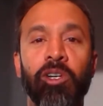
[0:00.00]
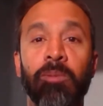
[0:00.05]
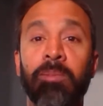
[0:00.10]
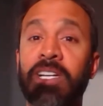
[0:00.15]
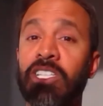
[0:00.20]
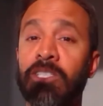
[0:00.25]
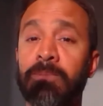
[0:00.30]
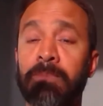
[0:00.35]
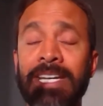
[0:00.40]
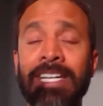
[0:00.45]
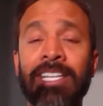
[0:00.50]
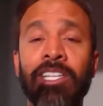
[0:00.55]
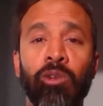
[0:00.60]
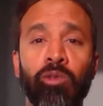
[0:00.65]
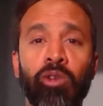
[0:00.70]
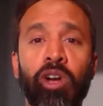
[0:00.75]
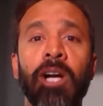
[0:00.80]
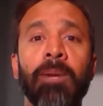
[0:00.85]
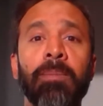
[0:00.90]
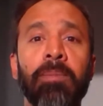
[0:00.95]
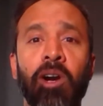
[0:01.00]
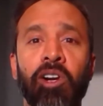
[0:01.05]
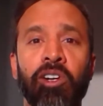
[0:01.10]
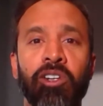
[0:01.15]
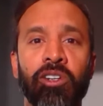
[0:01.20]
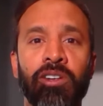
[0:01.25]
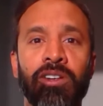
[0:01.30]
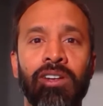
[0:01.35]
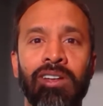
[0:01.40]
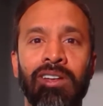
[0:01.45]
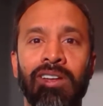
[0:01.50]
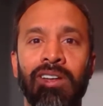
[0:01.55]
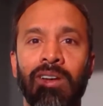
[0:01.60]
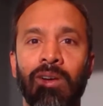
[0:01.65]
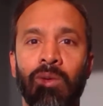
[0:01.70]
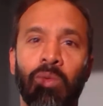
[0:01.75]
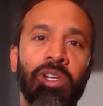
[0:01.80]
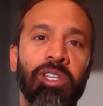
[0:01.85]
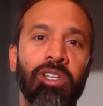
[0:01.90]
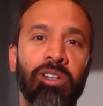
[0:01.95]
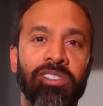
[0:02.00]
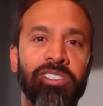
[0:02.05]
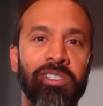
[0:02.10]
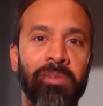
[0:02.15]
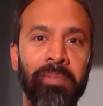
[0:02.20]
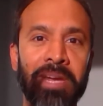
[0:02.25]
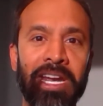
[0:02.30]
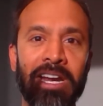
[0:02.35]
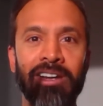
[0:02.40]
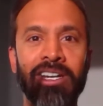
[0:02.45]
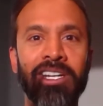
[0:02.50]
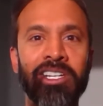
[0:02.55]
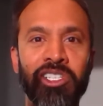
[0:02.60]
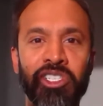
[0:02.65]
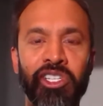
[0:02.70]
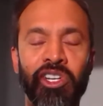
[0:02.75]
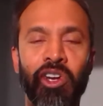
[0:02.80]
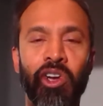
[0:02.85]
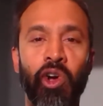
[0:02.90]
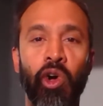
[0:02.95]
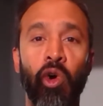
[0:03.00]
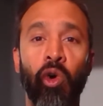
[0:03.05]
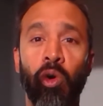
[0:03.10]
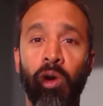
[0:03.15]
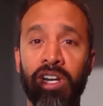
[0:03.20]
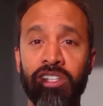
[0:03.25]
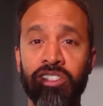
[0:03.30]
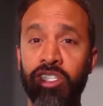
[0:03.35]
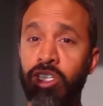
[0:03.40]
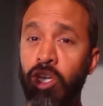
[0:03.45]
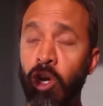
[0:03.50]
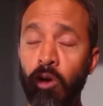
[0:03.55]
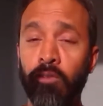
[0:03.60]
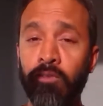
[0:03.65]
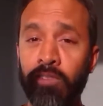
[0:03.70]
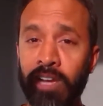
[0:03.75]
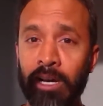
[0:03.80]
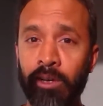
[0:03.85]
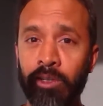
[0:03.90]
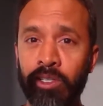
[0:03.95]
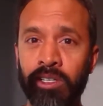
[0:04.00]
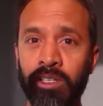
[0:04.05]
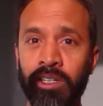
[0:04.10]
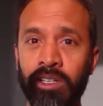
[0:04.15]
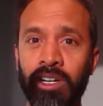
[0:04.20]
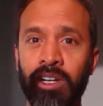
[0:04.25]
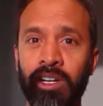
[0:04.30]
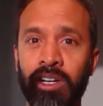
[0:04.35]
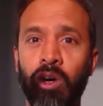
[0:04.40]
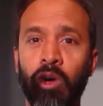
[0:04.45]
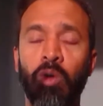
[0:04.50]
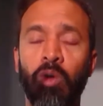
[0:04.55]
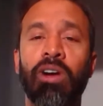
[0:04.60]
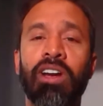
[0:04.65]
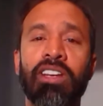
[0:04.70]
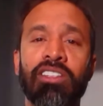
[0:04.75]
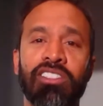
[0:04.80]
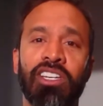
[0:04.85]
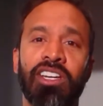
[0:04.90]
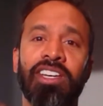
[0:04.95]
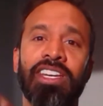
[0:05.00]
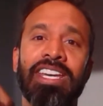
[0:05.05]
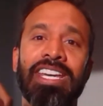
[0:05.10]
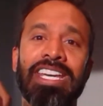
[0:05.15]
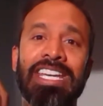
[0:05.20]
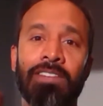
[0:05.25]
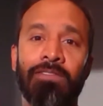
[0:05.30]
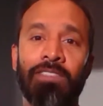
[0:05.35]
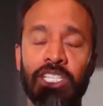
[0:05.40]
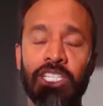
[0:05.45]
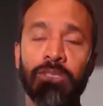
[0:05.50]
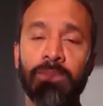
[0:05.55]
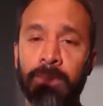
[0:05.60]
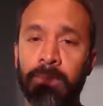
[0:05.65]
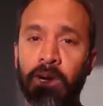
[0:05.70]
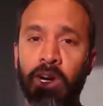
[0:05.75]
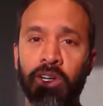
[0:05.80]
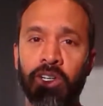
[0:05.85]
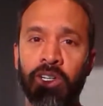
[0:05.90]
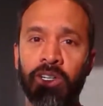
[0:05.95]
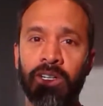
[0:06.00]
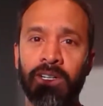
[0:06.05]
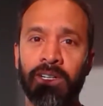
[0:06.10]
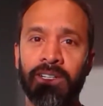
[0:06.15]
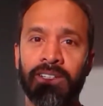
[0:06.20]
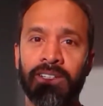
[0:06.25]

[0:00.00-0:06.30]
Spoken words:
Because picking the wrong partner, whether it's in marriage or as a co-founder or as an investment partner,